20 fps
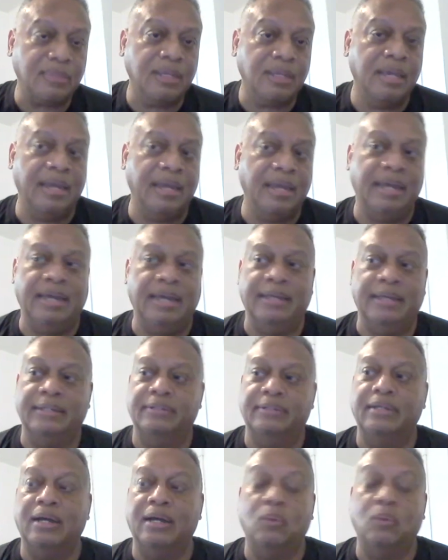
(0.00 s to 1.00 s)

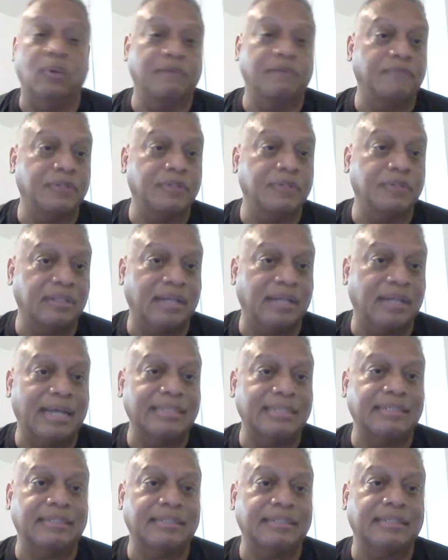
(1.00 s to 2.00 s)
and worked for
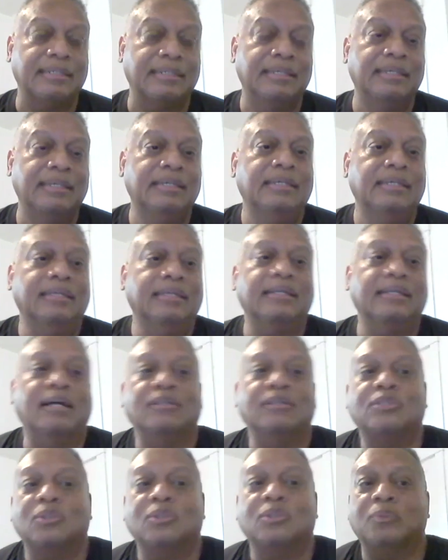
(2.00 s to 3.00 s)
Scholastic. You
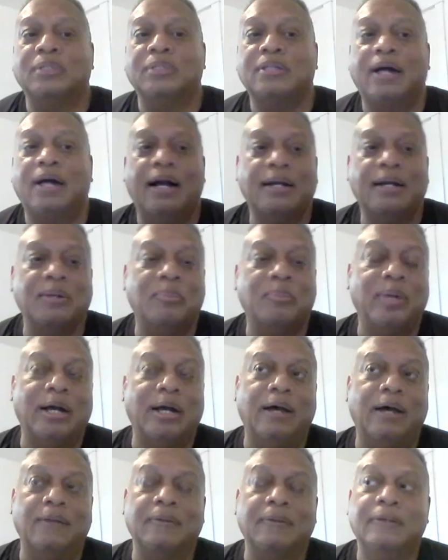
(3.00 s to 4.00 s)
know, so when we talk
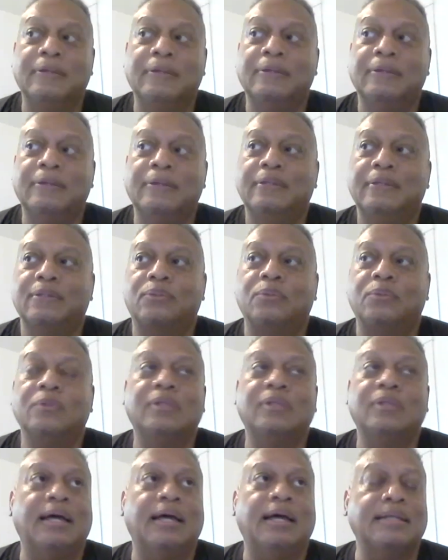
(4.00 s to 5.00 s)
about
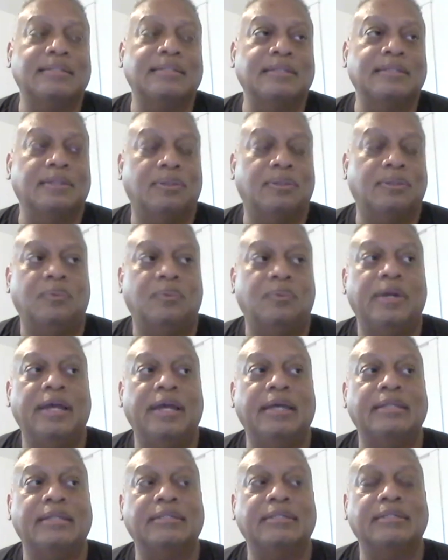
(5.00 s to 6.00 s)
through lines and
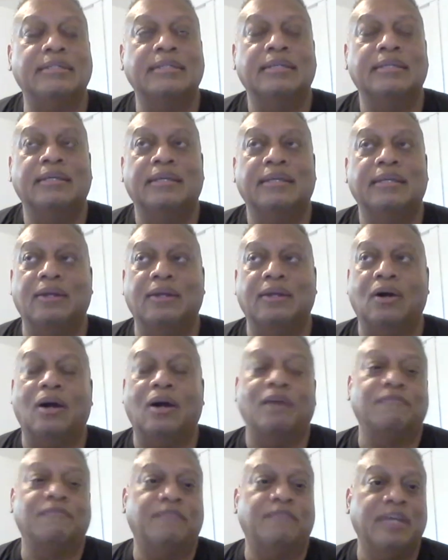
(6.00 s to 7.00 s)
threads in
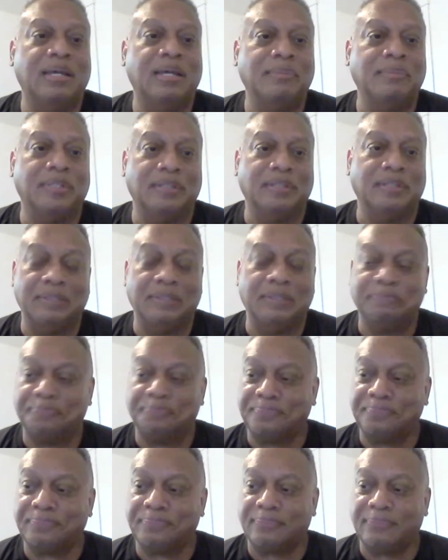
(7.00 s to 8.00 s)
our family,
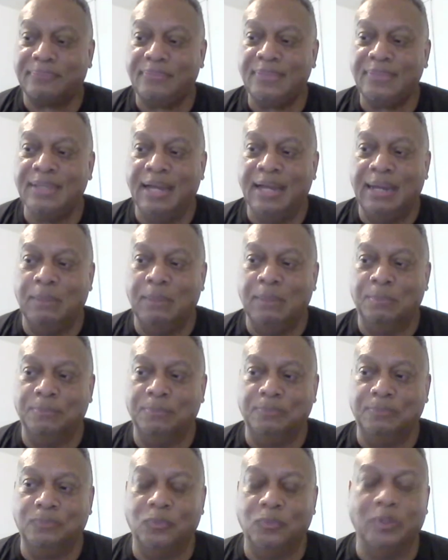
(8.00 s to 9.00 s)

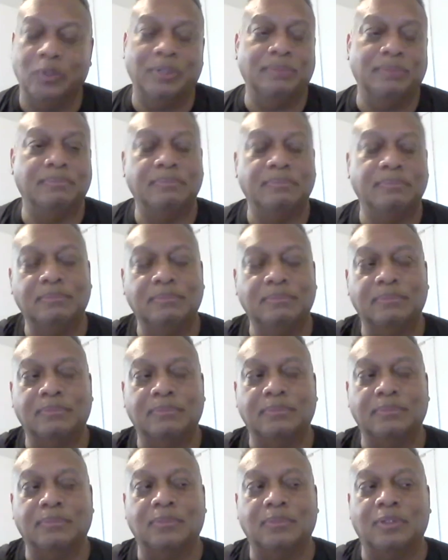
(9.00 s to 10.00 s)
we're
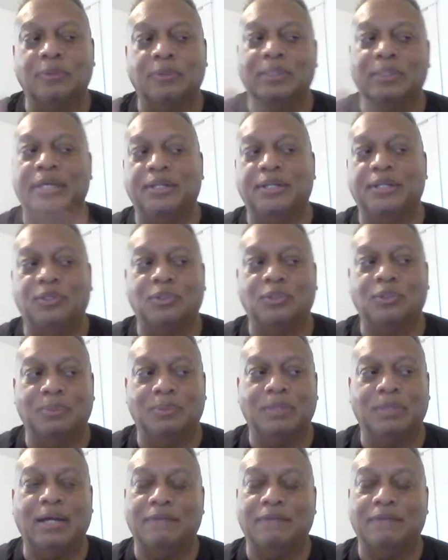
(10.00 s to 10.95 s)
related to